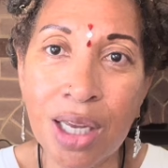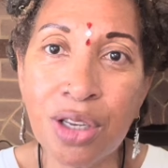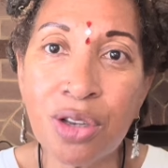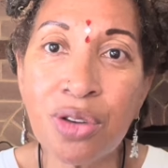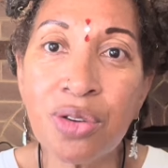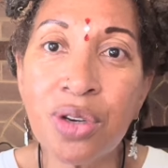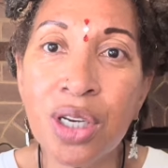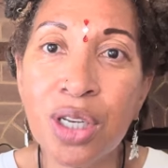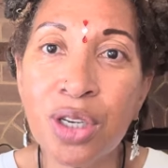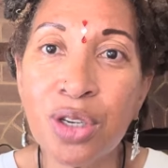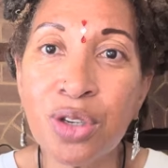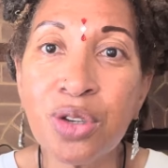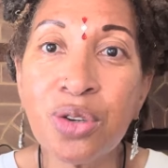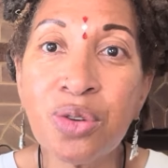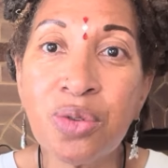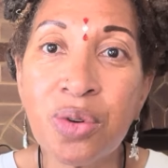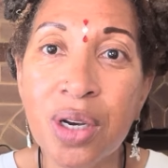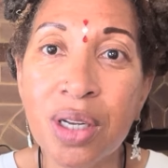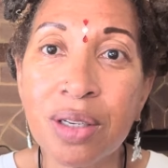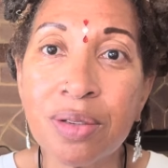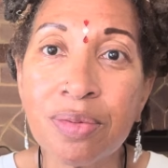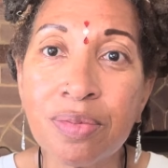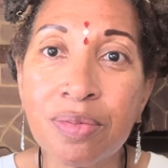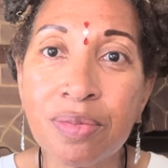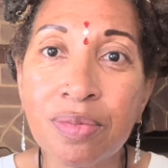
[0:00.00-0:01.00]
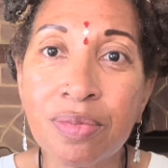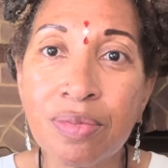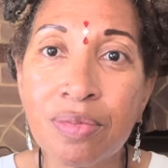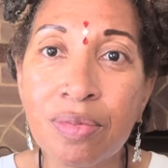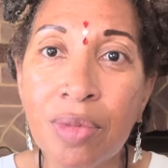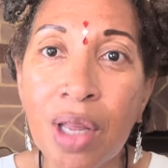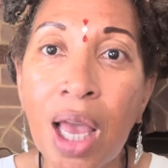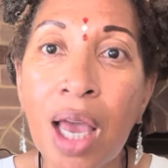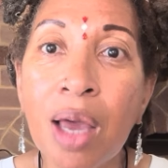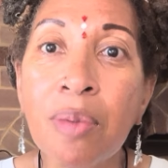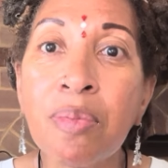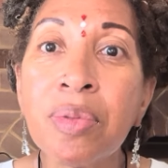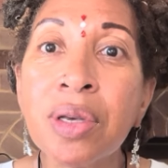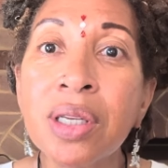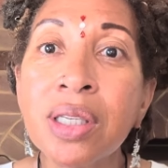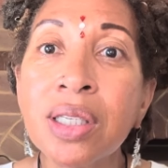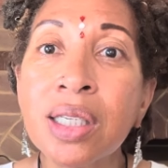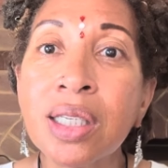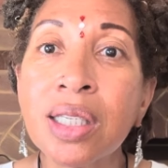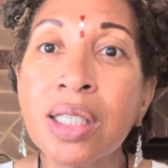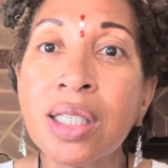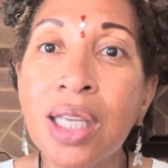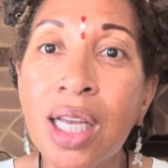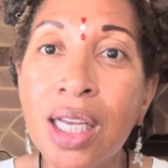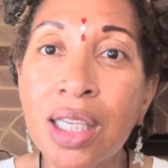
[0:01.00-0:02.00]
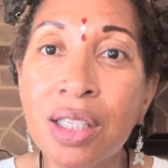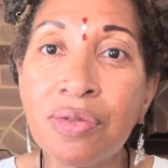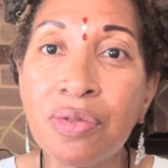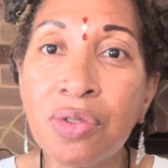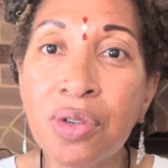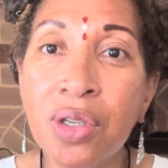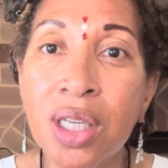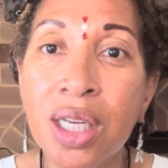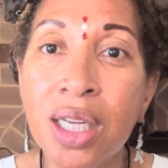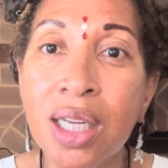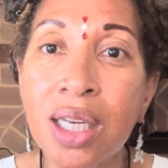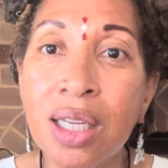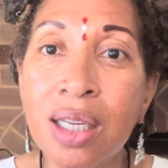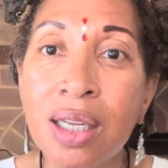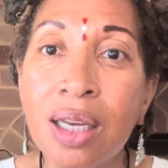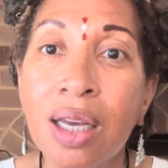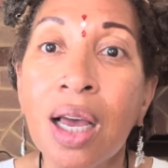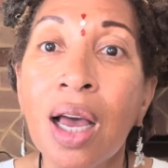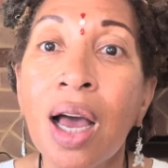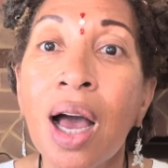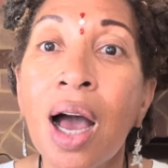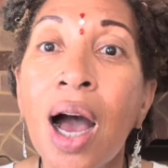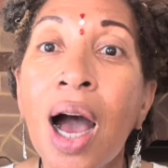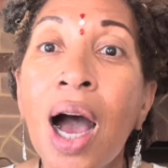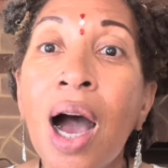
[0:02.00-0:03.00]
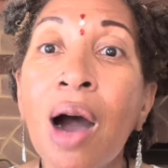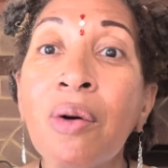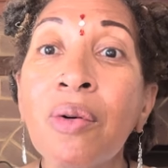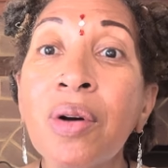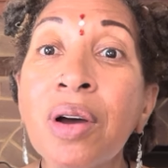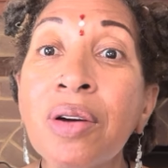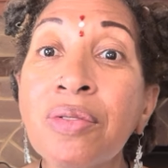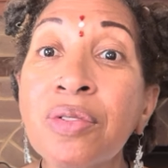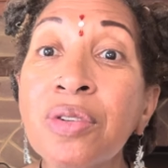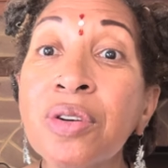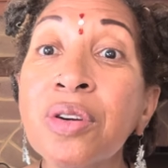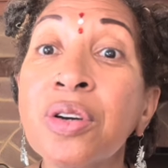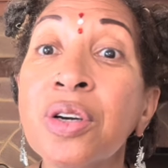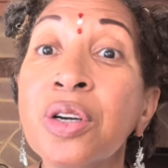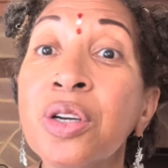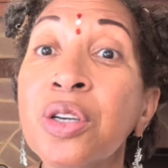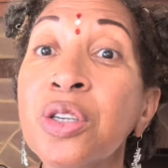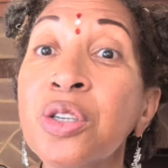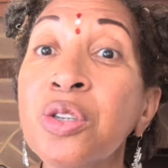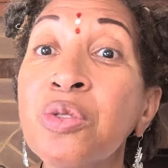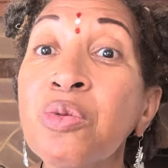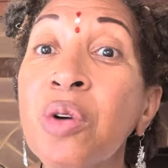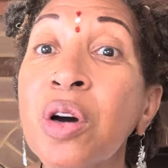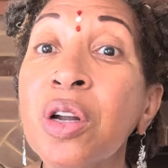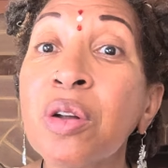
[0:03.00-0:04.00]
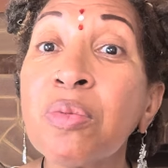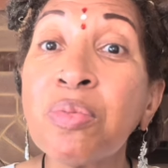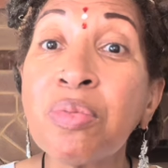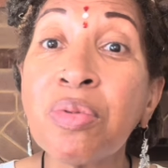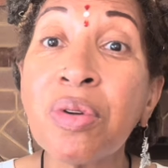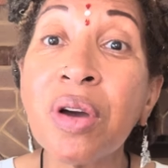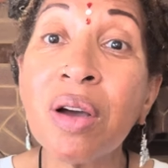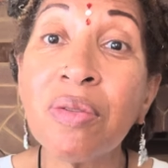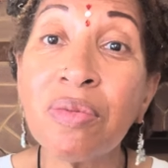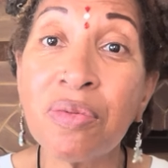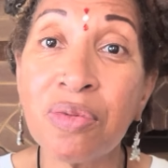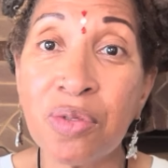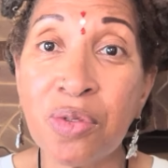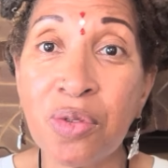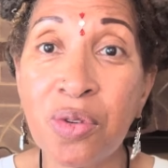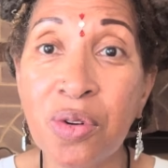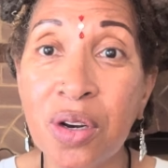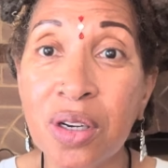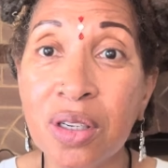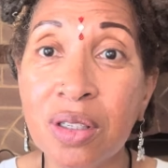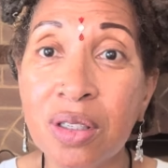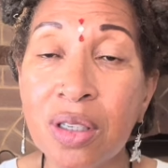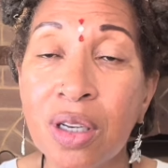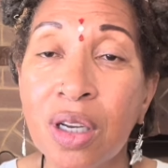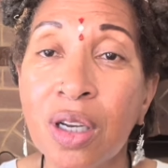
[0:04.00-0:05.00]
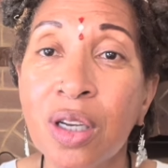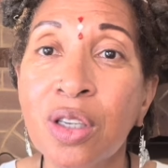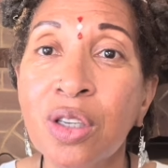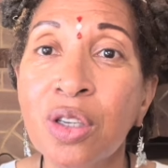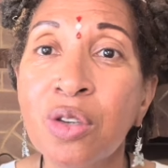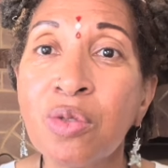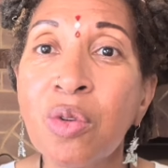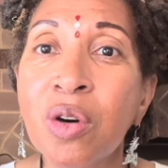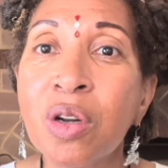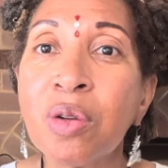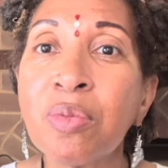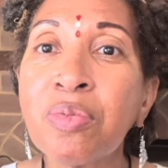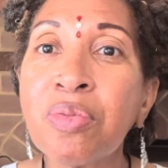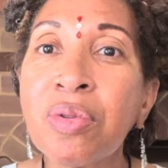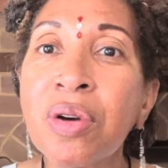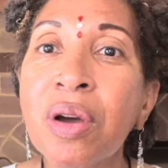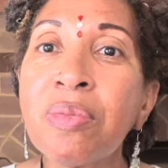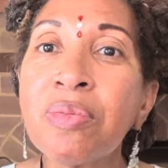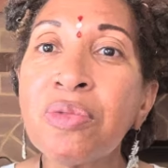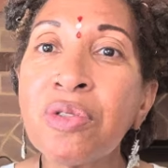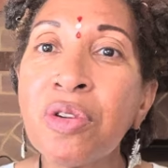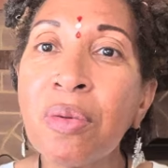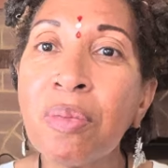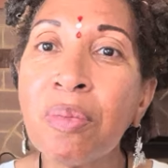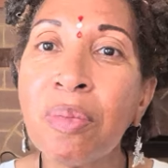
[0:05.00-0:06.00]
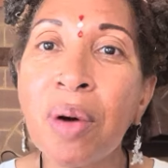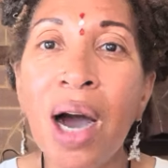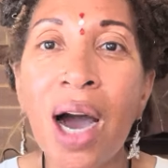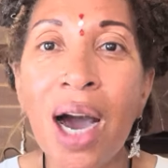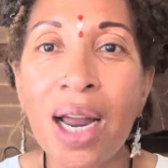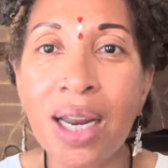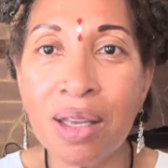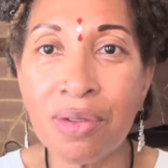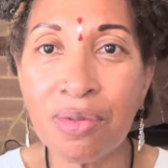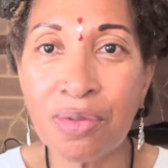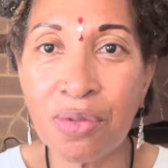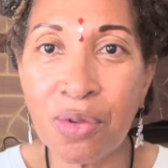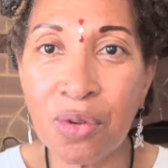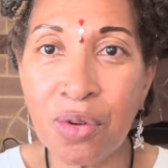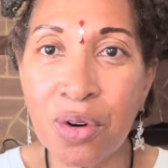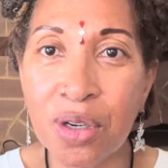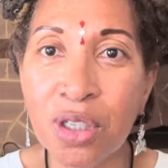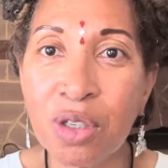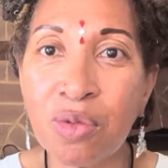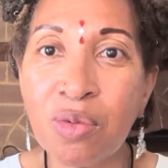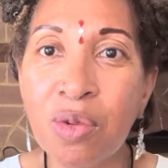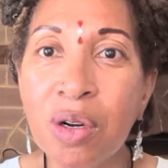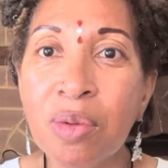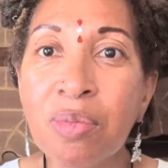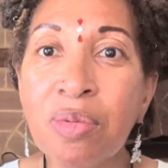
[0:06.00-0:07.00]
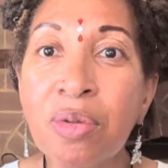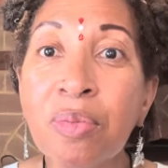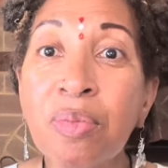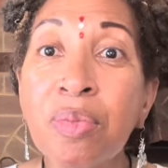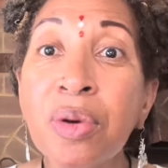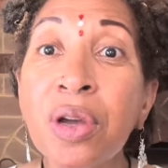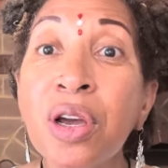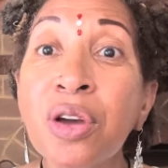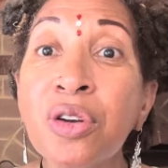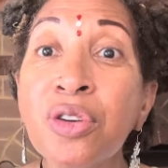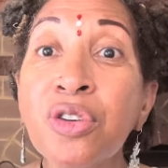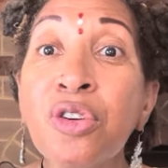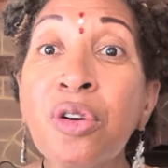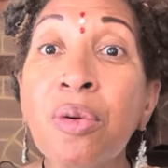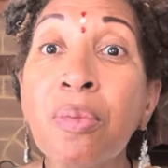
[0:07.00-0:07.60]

you can do it and be successful in it. However, you want to prep for it. You want to prep your body for it. You want to prepare your